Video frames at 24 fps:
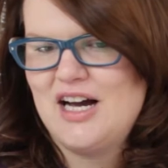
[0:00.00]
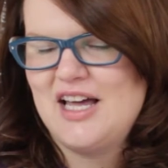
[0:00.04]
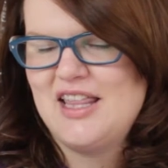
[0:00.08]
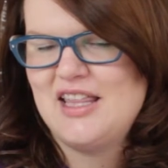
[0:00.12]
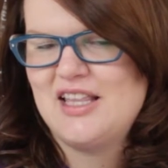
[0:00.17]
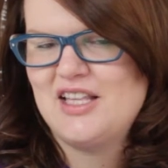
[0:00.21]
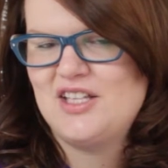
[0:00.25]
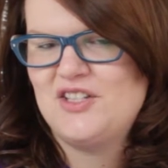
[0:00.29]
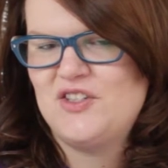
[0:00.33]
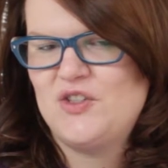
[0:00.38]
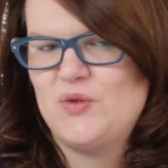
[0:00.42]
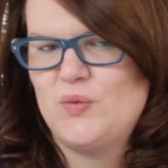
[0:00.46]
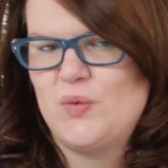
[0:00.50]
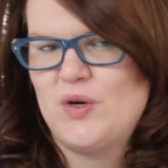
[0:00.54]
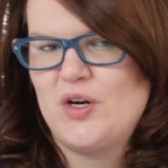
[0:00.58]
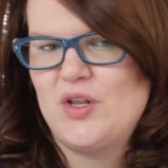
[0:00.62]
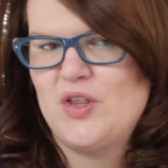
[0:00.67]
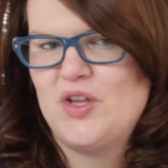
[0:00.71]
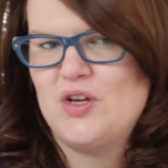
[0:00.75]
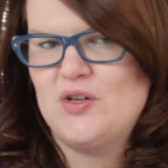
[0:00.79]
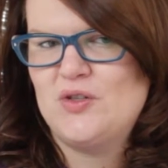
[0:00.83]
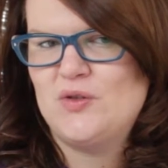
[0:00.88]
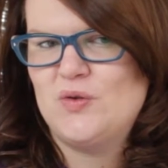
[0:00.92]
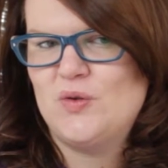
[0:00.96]
think this is one
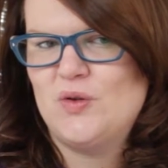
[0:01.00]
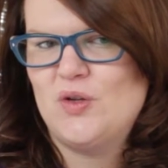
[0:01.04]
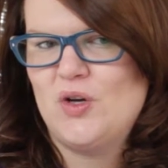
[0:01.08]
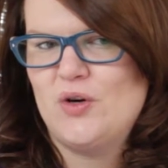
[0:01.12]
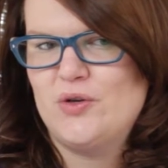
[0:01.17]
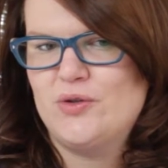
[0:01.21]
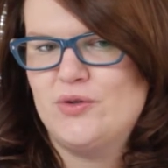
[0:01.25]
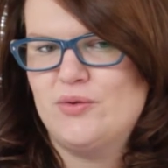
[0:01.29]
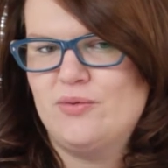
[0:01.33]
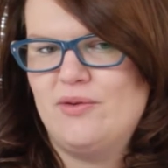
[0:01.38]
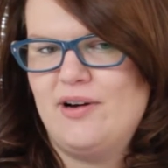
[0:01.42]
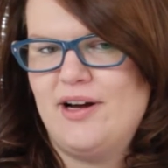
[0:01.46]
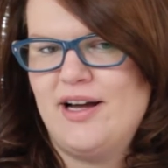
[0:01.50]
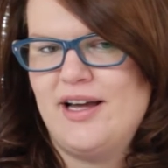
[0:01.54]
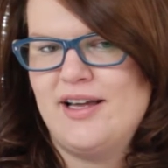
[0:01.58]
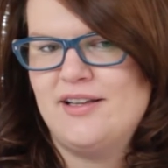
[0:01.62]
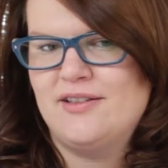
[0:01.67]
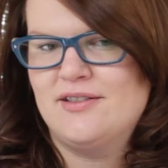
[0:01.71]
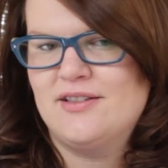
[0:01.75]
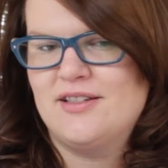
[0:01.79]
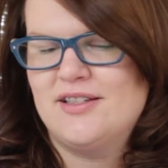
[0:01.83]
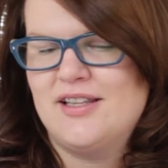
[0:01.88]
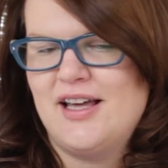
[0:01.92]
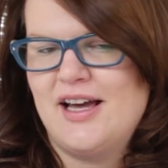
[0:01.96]
of those
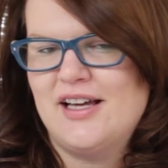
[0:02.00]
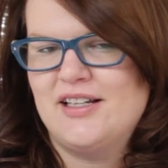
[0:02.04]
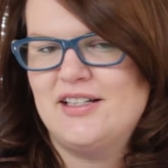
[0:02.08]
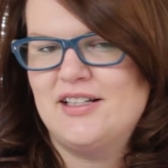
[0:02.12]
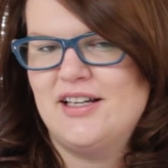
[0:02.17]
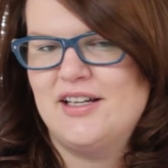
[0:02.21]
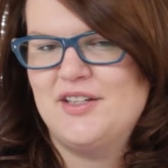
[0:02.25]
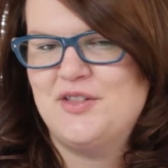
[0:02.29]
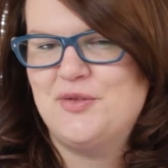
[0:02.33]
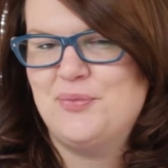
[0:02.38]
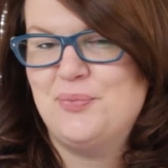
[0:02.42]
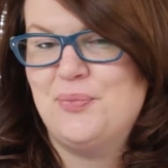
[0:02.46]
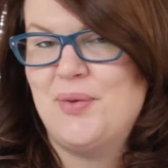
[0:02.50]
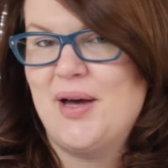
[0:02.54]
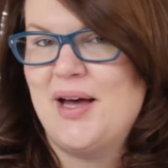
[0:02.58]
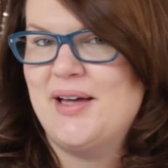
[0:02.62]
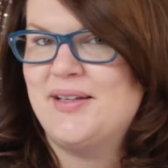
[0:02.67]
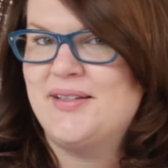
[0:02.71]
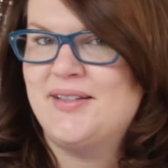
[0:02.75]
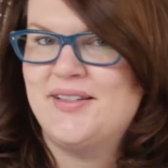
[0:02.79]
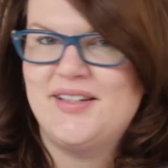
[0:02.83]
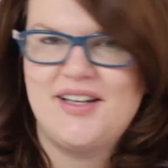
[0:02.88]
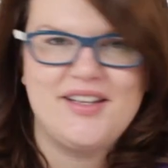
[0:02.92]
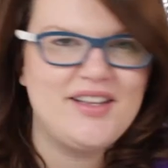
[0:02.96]
wines that is
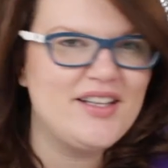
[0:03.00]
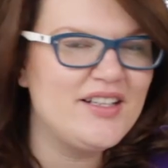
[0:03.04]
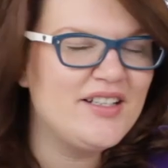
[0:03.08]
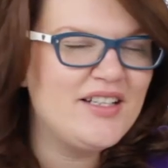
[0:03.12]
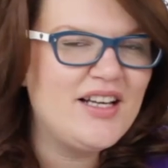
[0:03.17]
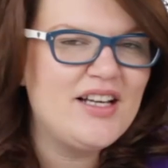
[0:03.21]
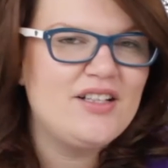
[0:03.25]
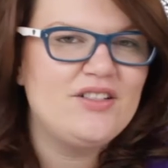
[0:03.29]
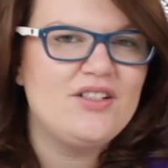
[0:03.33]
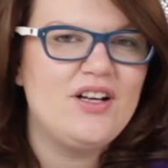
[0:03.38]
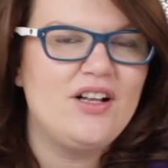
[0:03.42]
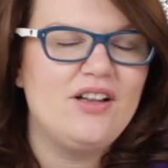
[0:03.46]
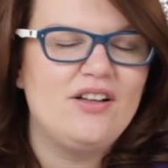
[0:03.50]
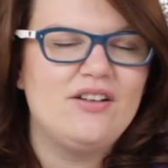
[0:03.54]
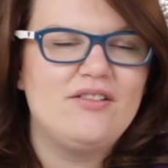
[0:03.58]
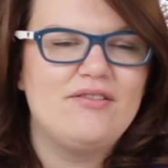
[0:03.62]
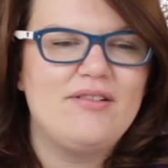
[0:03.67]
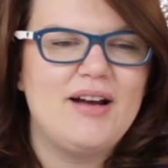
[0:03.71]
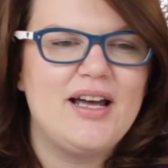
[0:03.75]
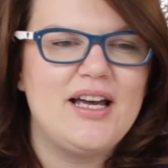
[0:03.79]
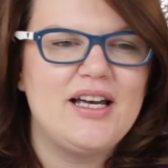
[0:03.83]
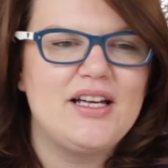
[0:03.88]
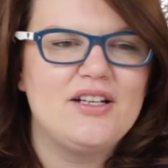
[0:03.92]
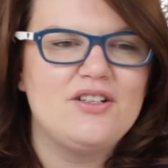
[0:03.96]
best at the $10
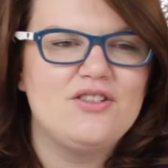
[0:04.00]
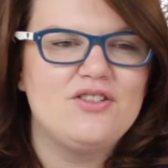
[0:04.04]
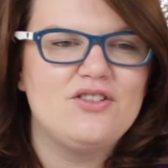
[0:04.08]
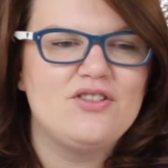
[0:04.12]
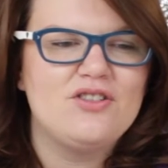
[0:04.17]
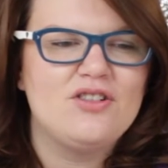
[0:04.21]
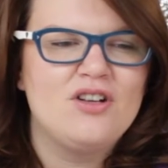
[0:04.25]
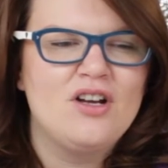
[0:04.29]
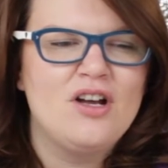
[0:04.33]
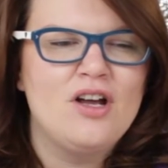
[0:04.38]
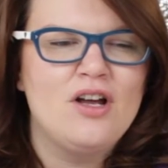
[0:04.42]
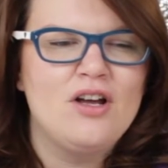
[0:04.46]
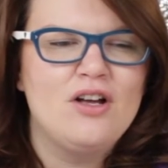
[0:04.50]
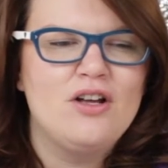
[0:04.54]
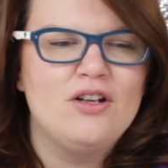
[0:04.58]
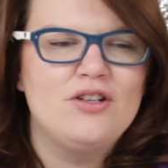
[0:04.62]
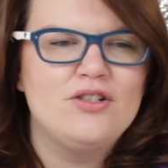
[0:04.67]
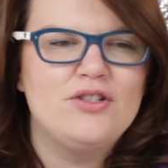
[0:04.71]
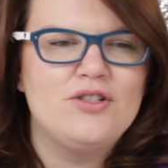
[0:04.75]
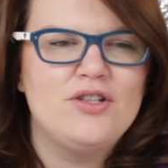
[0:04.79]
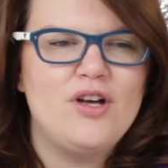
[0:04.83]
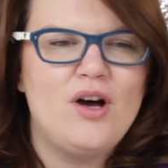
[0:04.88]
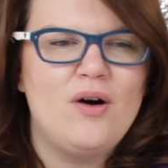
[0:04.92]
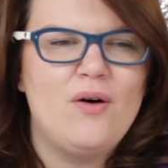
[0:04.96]
range.
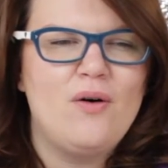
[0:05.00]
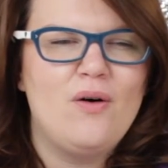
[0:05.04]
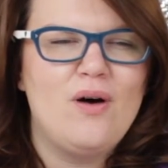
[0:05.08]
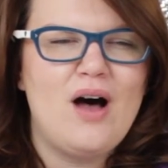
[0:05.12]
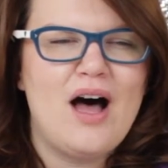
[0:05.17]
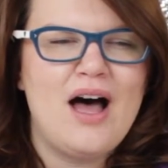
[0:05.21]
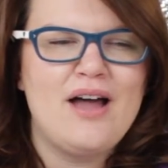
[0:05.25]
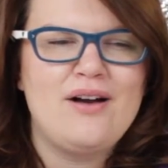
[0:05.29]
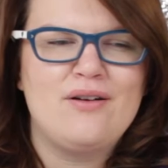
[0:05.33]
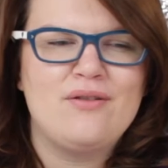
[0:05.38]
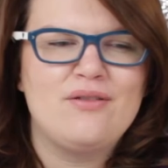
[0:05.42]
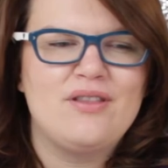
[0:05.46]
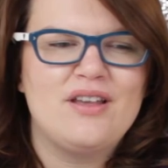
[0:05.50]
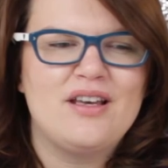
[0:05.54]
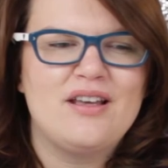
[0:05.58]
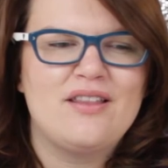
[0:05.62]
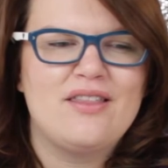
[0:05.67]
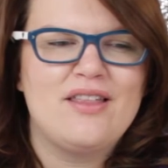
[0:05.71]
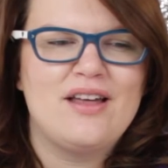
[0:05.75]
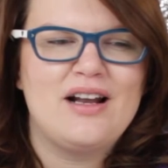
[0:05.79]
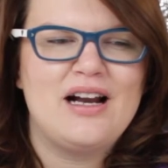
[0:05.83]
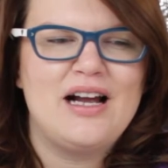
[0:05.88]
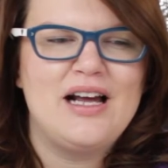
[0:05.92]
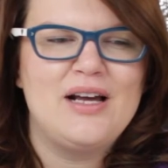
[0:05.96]
So I don't
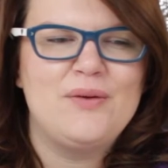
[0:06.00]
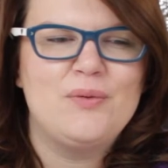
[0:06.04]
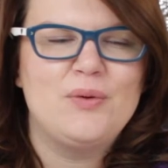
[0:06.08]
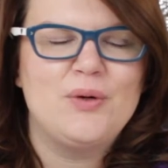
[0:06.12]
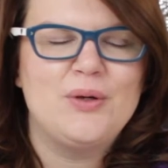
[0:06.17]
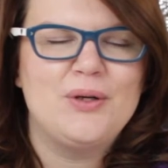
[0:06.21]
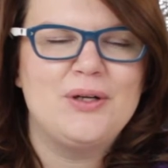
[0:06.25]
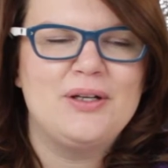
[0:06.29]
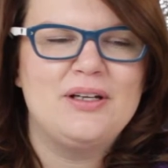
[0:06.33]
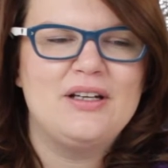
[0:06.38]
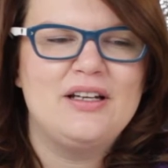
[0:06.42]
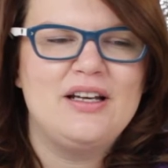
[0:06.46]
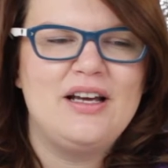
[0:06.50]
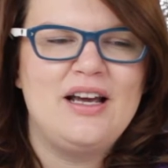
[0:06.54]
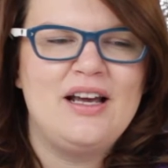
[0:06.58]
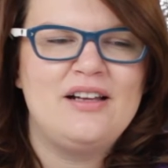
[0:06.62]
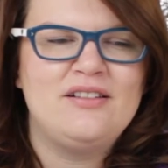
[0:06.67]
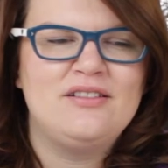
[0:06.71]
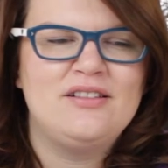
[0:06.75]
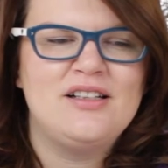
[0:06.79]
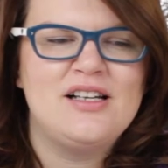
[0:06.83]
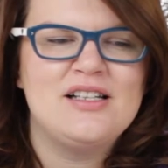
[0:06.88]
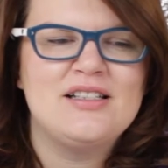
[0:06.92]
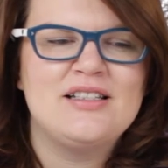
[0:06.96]
think that I would,
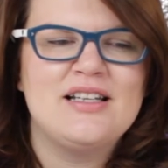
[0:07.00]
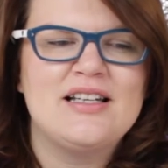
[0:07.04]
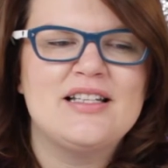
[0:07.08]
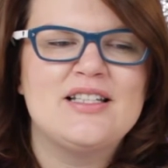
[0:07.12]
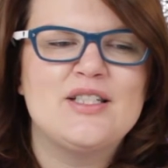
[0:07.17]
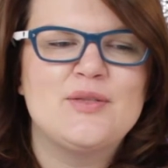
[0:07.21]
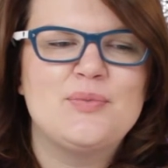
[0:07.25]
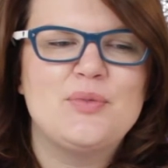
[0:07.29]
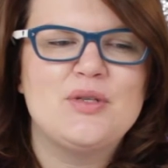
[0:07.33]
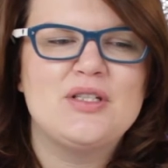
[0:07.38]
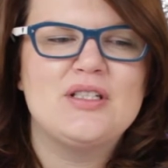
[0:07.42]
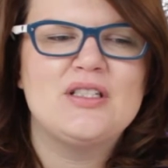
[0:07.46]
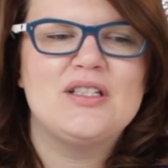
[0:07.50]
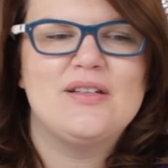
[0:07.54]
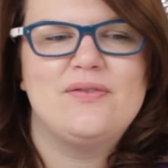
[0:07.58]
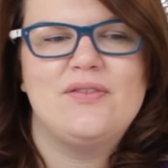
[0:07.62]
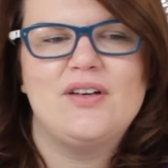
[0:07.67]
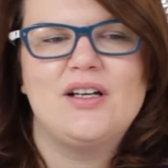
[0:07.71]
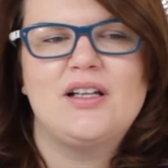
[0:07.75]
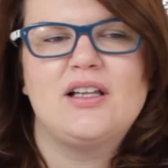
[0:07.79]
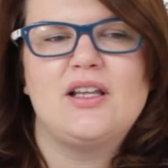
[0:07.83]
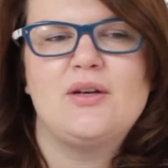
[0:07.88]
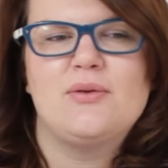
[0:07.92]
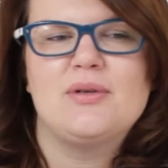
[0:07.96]
unless I
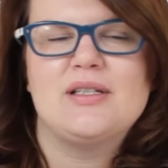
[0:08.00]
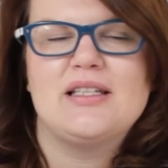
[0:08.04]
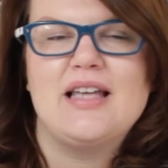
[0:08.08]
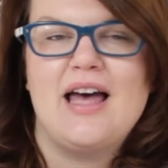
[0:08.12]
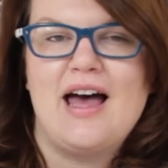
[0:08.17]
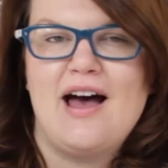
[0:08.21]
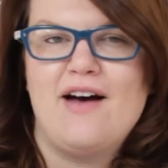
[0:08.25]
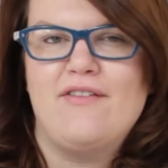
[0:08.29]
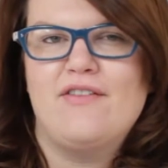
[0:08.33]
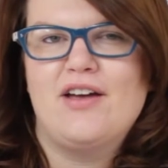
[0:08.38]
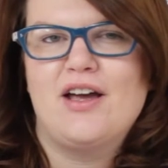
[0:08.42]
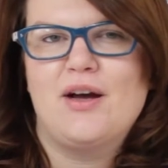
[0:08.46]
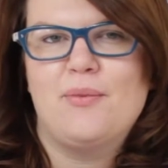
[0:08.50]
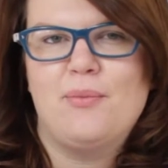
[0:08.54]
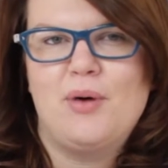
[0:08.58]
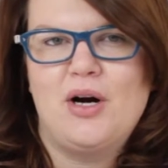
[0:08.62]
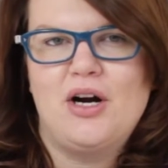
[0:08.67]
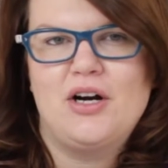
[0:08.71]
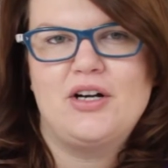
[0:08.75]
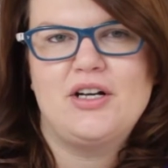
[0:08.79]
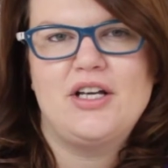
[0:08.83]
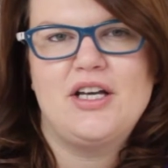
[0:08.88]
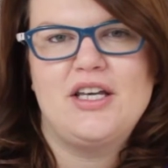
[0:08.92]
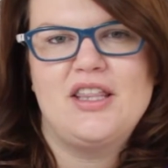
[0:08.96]
specifically was having a
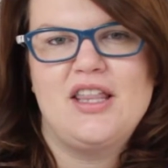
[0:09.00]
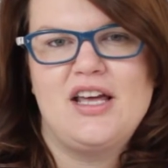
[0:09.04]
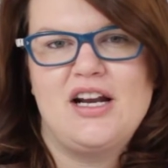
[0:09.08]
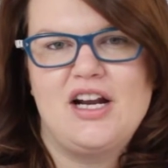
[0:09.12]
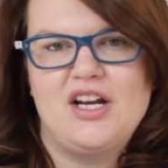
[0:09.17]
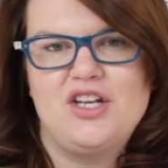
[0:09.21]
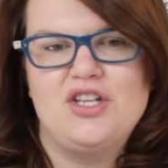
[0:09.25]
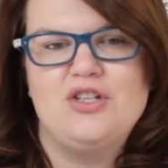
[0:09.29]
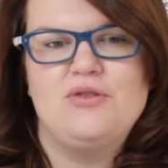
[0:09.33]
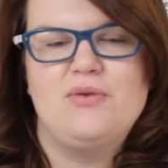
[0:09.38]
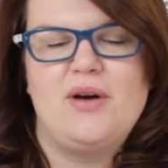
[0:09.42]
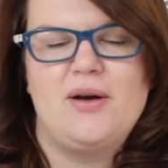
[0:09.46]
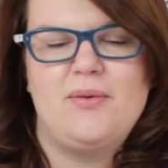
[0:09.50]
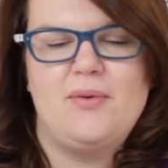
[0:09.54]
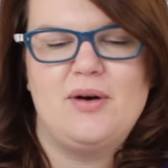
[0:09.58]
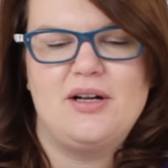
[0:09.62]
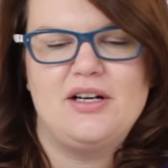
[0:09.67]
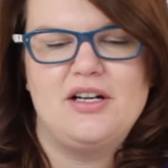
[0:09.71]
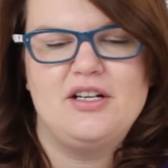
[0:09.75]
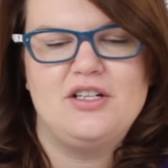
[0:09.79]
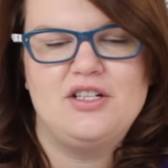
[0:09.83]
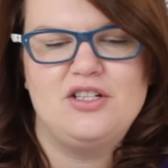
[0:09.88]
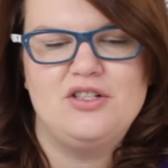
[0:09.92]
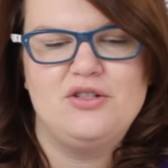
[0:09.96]
party that I knew I
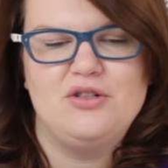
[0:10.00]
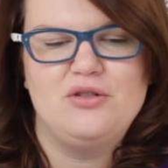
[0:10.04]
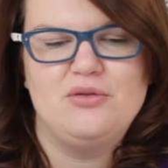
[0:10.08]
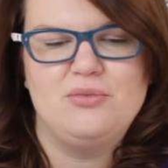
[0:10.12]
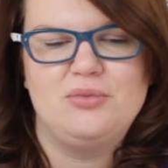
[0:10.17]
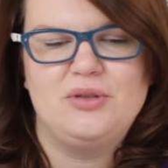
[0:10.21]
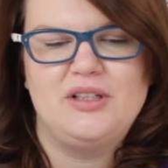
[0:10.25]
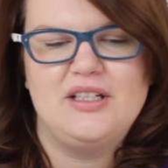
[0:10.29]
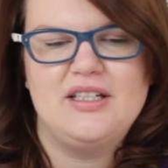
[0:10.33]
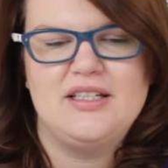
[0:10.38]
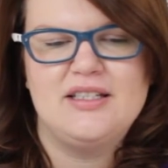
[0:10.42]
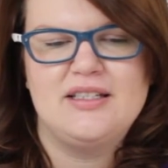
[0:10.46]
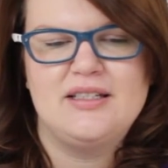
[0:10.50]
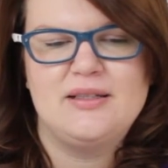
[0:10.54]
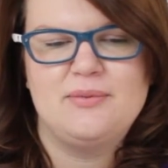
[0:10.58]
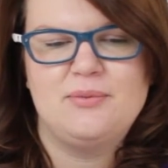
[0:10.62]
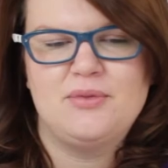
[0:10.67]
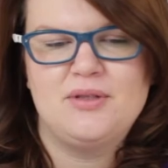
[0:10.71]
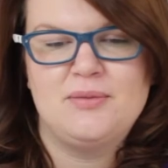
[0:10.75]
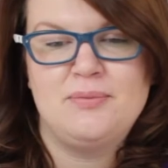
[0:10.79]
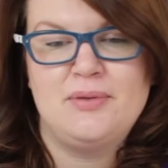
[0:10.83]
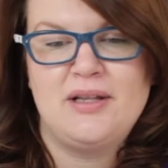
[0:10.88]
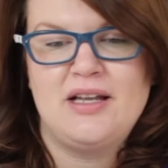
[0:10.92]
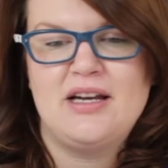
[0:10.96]
wanted to please
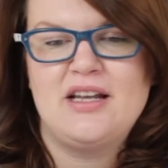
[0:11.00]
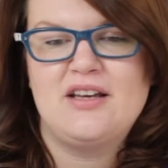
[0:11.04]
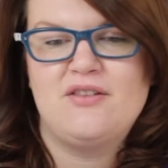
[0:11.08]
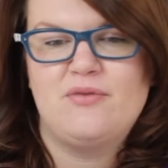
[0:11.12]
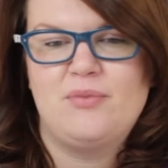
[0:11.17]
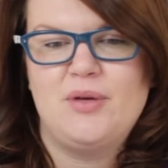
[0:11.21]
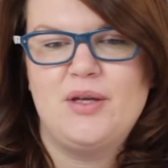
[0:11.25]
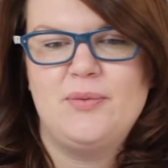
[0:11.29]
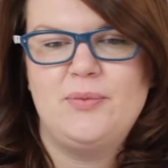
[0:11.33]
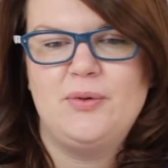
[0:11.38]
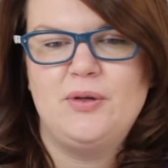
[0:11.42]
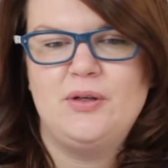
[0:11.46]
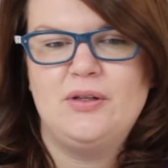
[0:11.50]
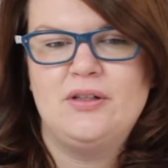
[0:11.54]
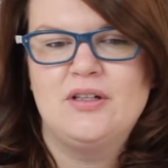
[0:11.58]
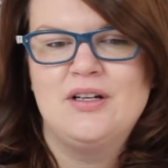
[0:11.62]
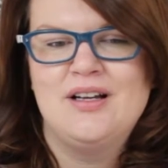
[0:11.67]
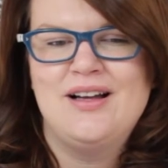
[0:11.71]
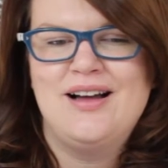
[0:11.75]
plenty of people,